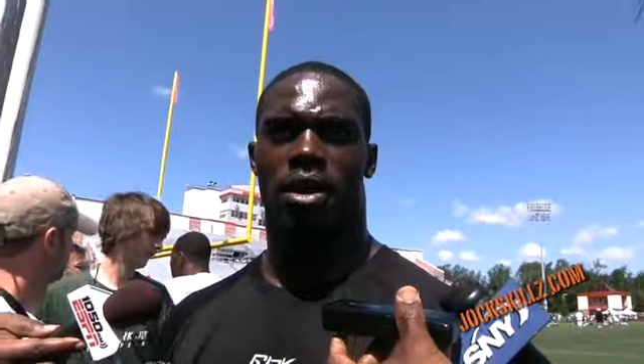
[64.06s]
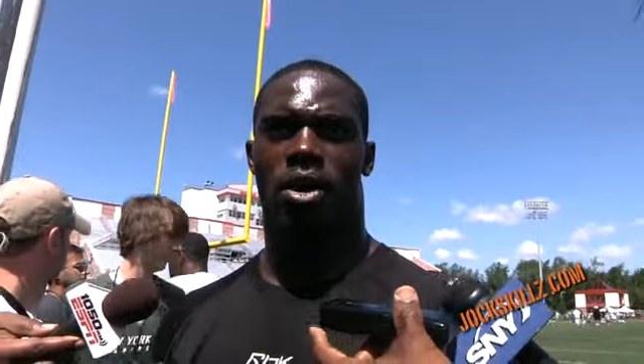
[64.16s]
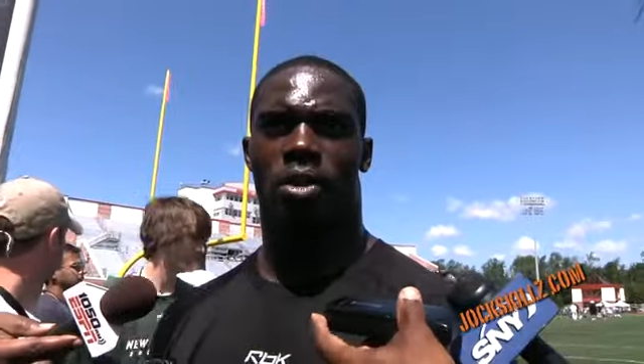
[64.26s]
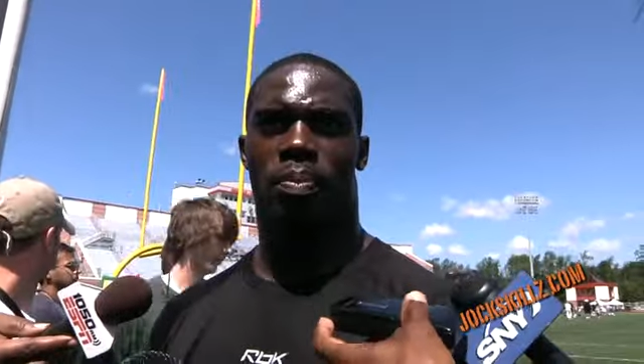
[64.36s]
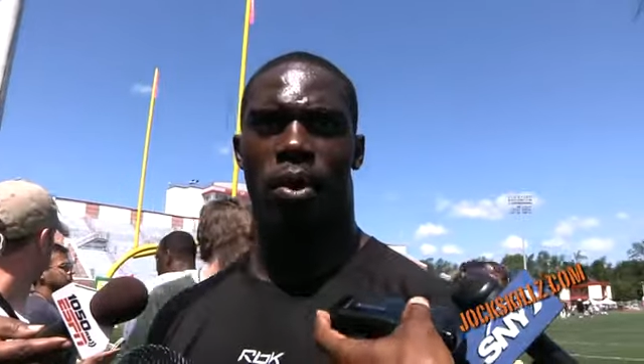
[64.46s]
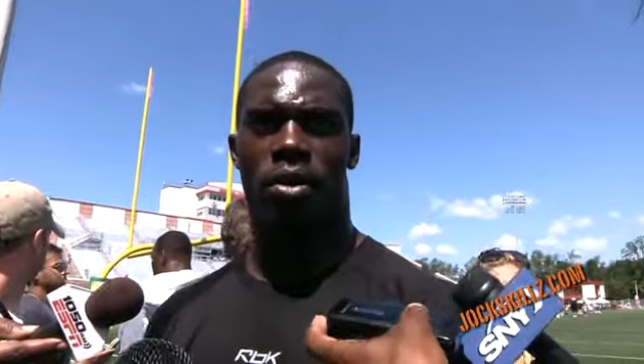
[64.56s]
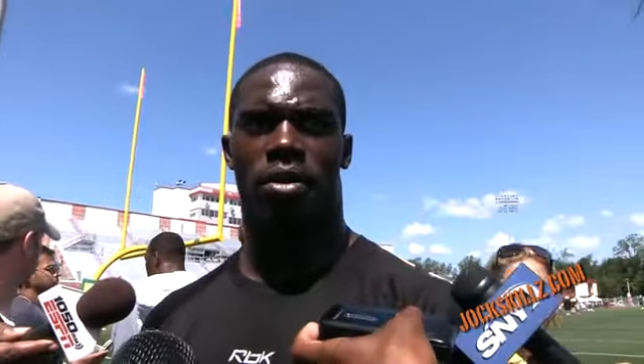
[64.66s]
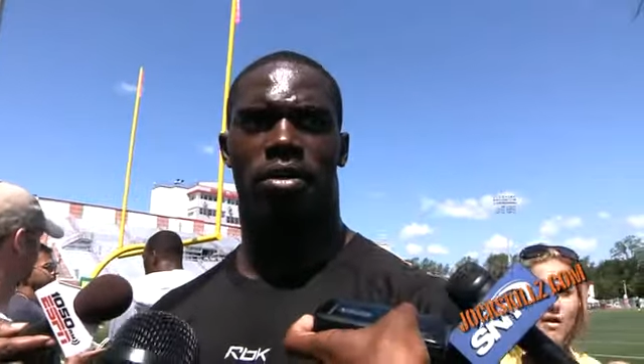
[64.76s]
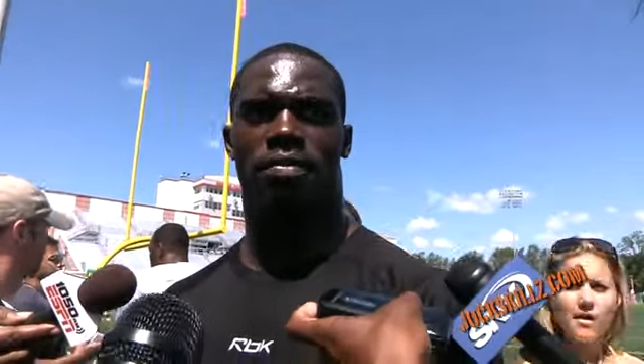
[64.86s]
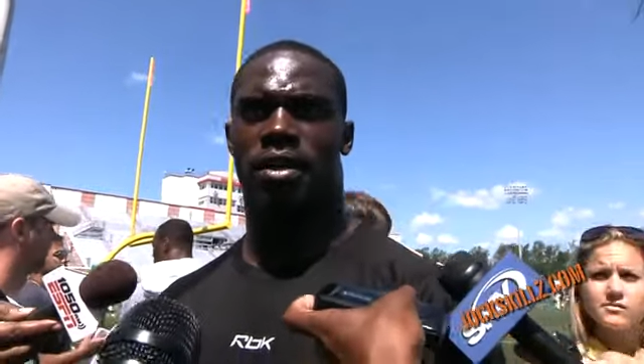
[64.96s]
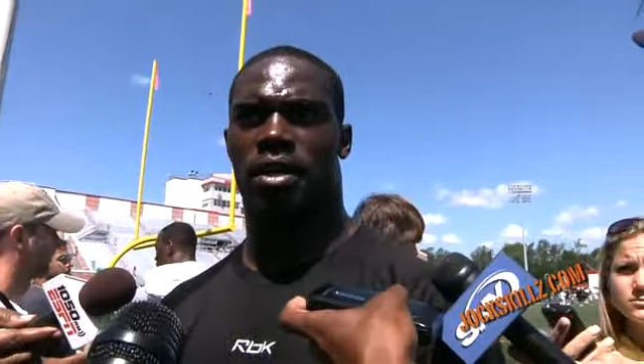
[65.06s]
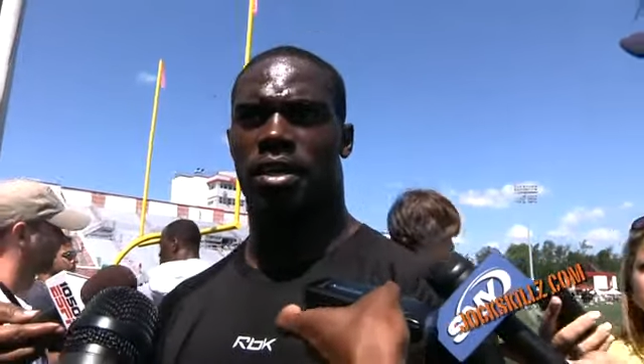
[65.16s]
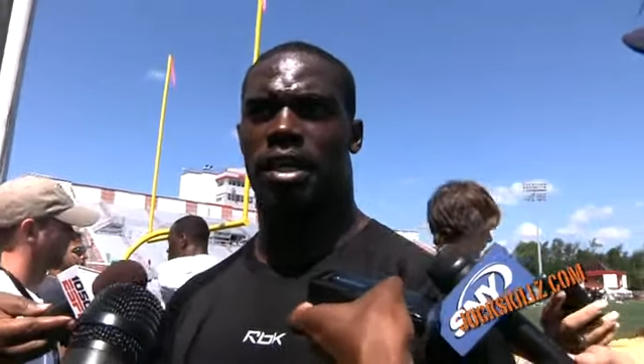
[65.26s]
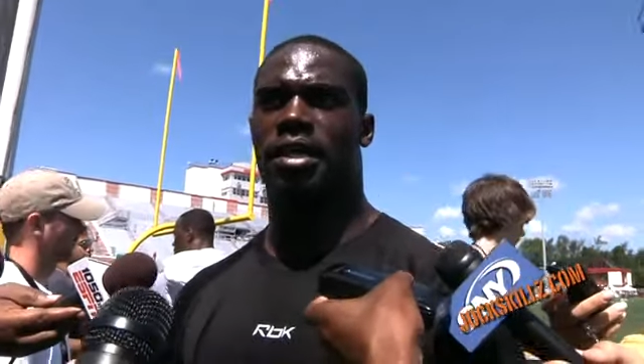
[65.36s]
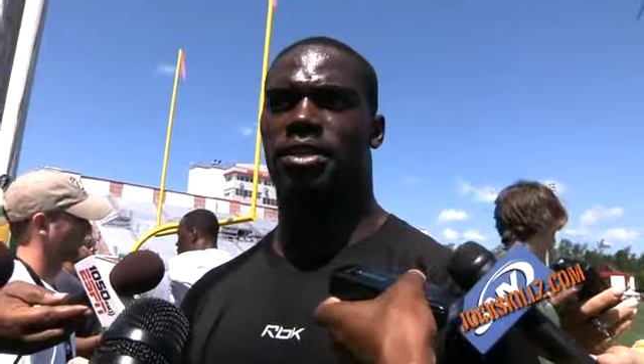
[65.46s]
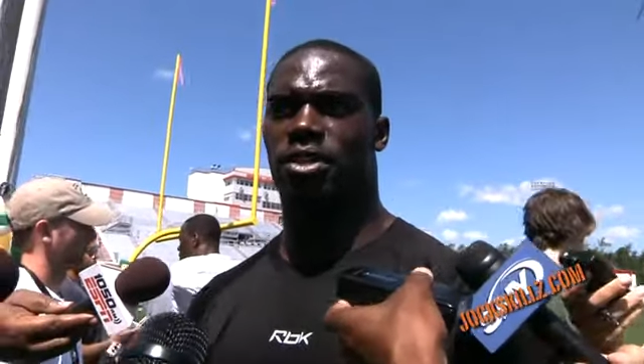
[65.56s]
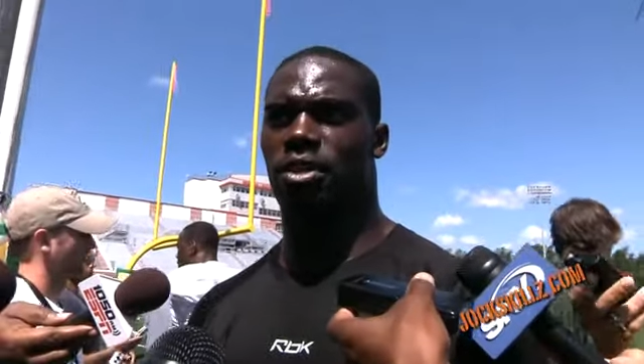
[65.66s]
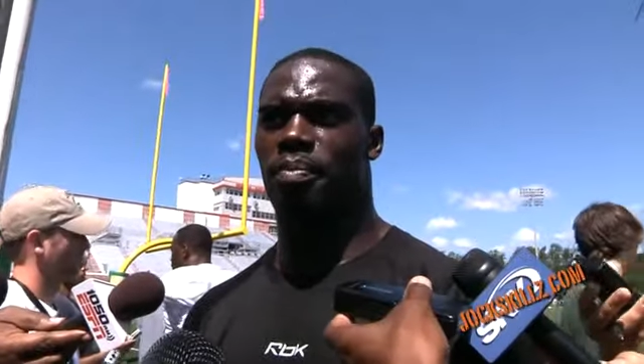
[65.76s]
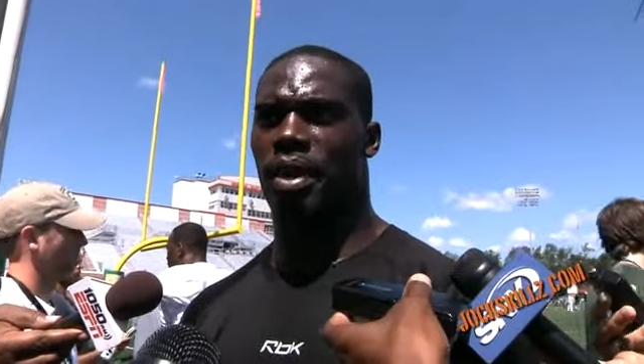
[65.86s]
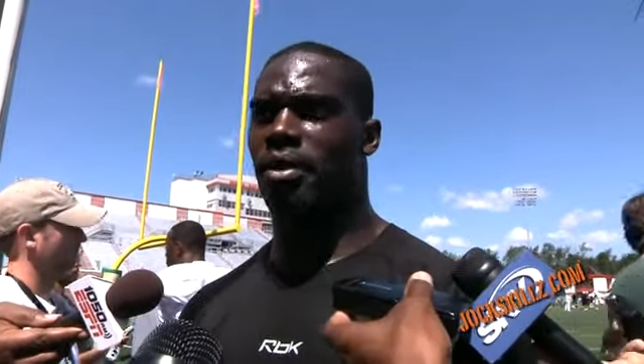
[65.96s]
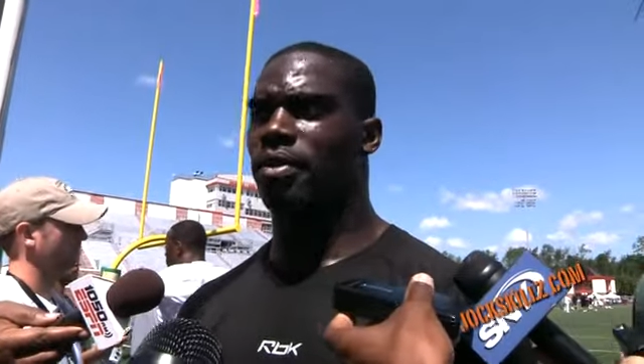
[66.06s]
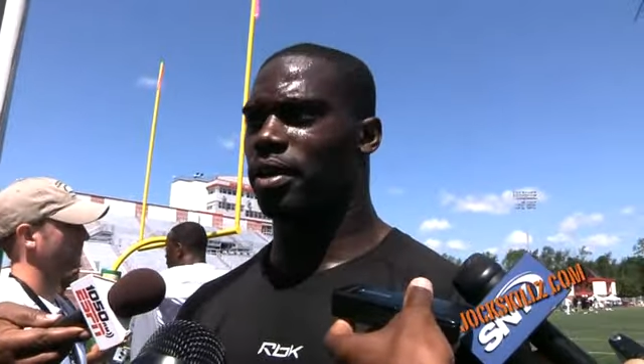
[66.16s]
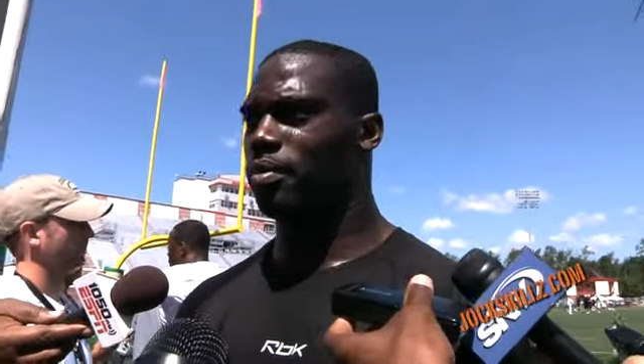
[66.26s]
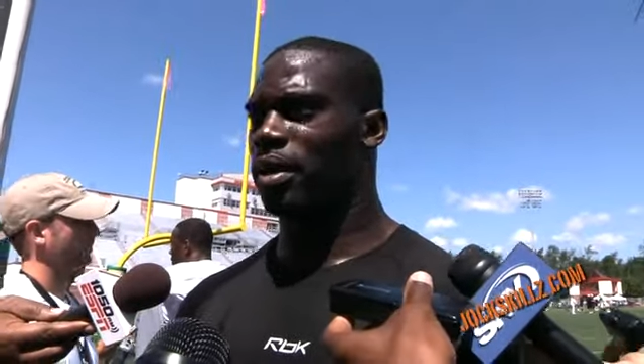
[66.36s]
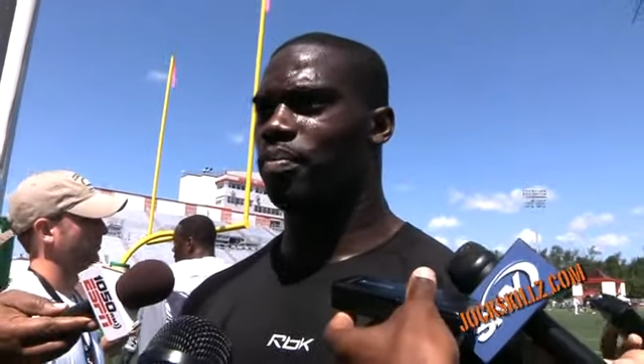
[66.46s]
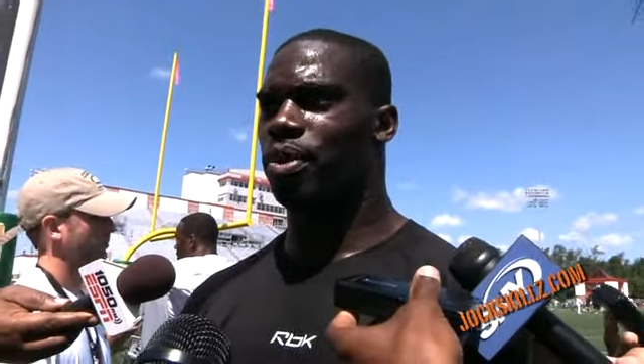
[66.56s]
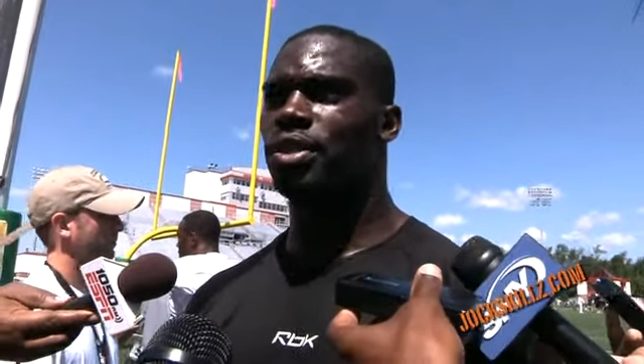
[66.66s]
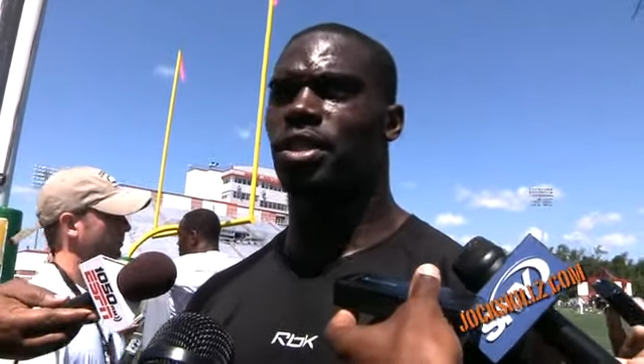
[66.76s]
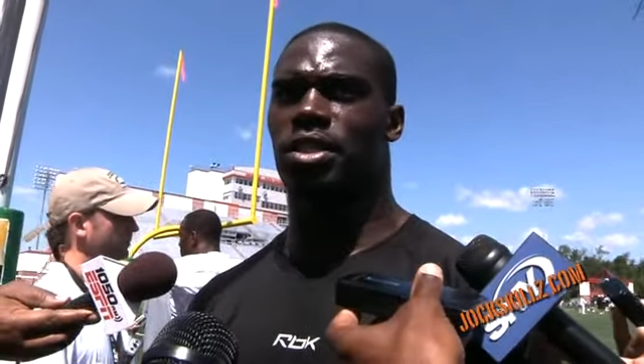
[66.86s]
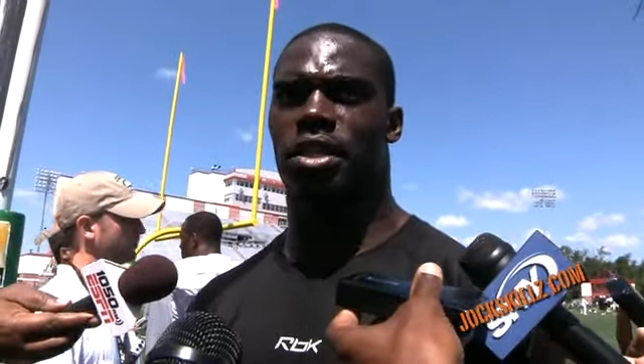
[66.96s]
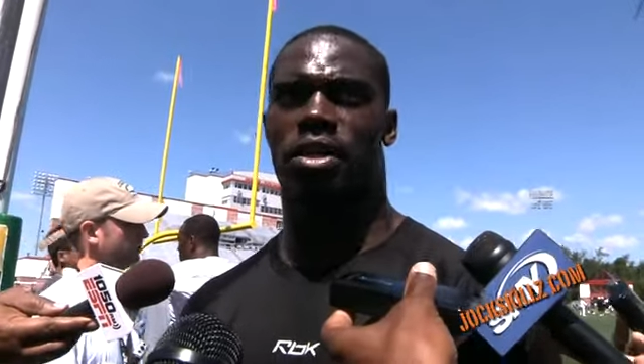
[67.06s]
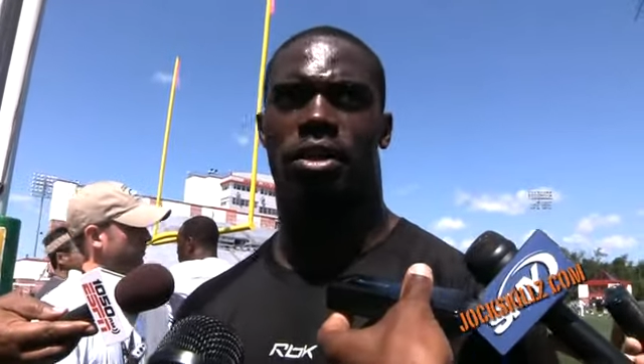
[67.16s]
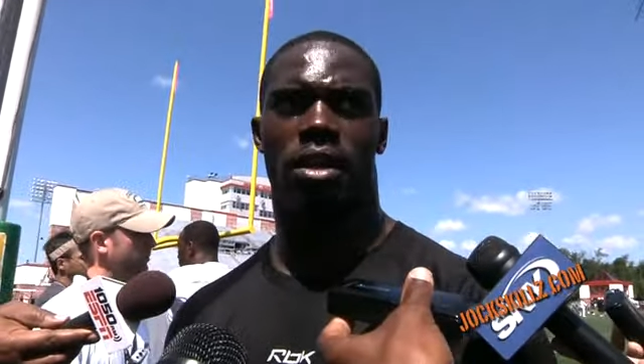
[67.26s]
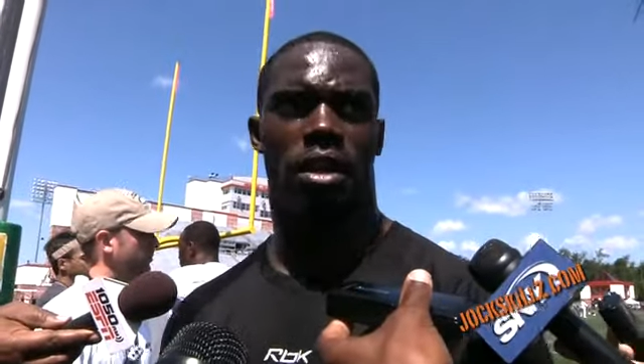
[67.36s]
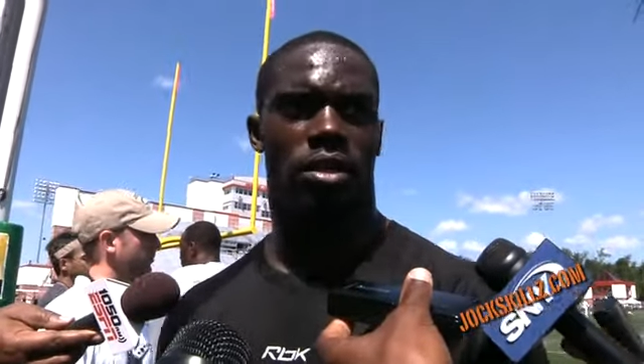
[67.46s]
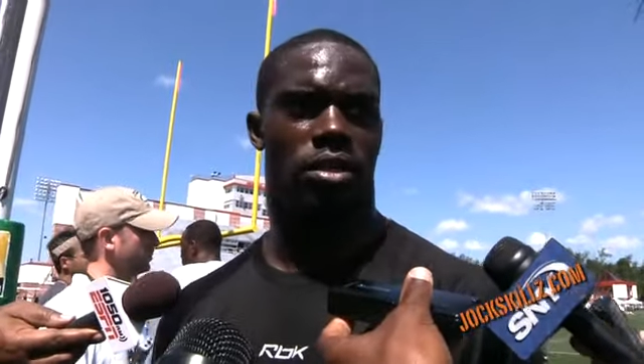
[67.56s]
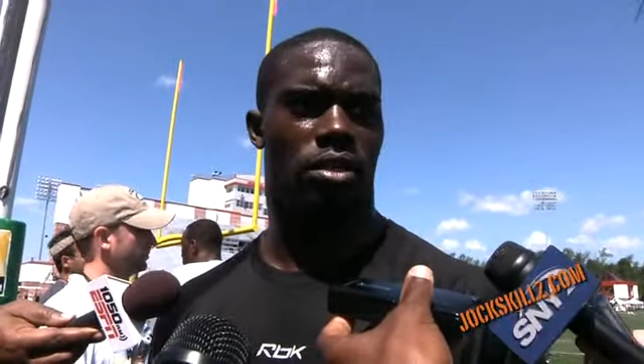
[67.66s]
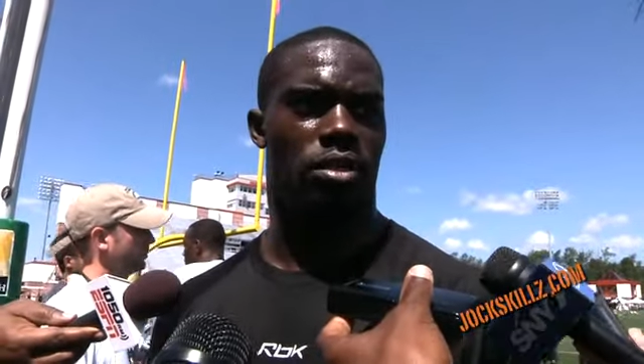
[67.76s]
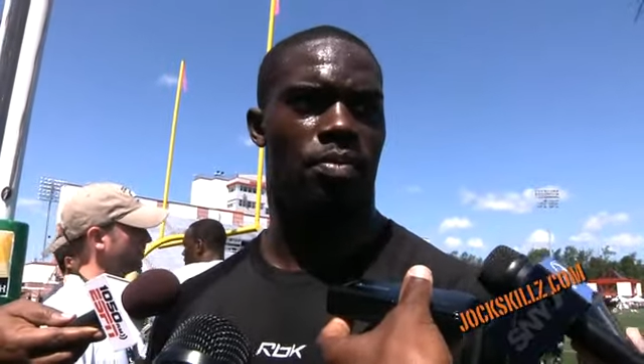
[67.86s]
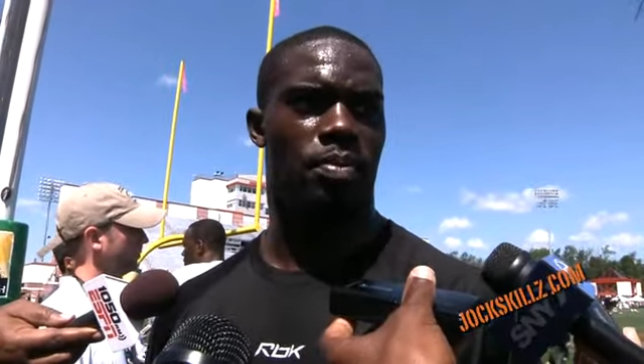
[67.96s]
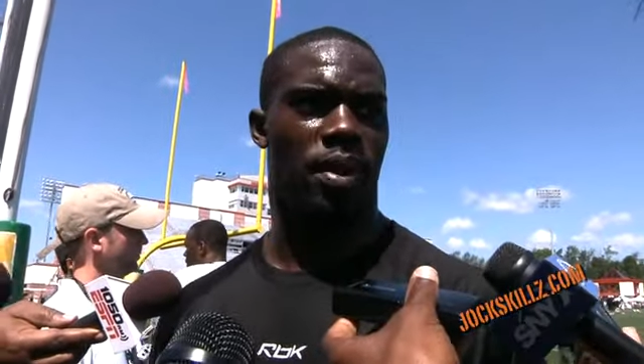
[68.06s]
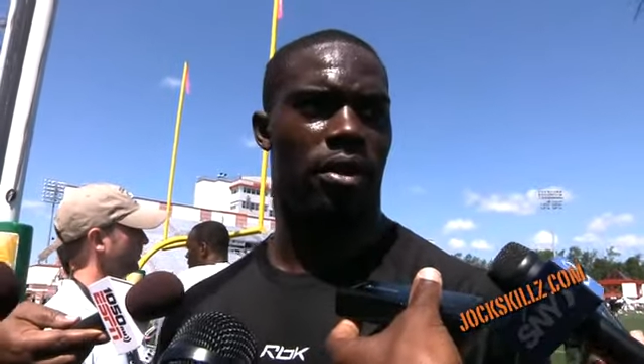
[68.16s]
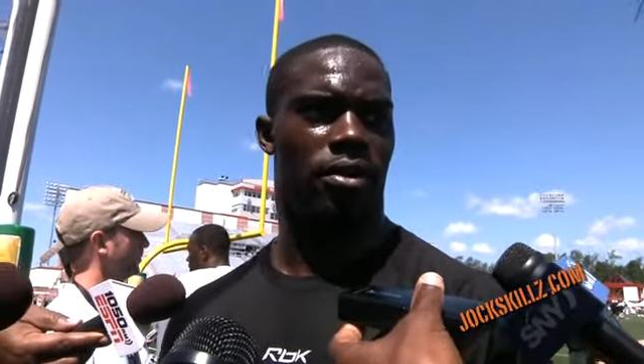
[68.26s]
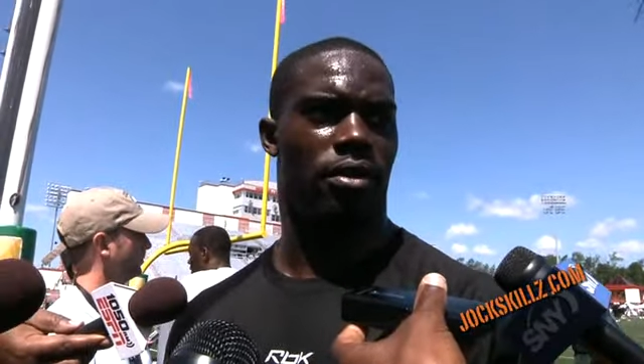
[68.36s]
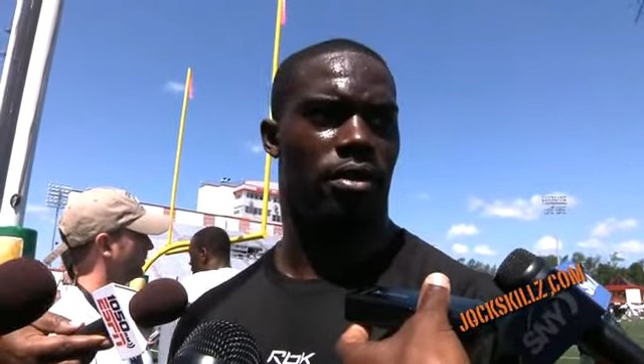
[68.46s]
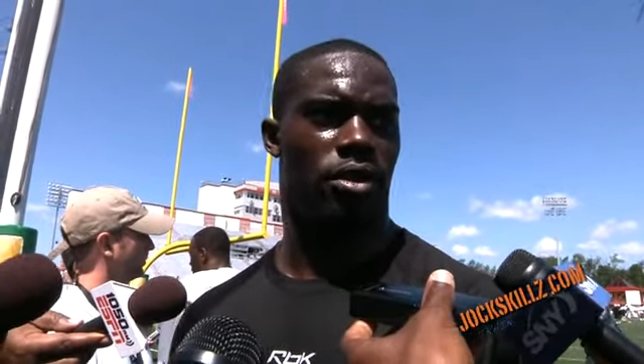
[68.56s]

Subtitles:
all a part of getting each other better and pushing each other to be better,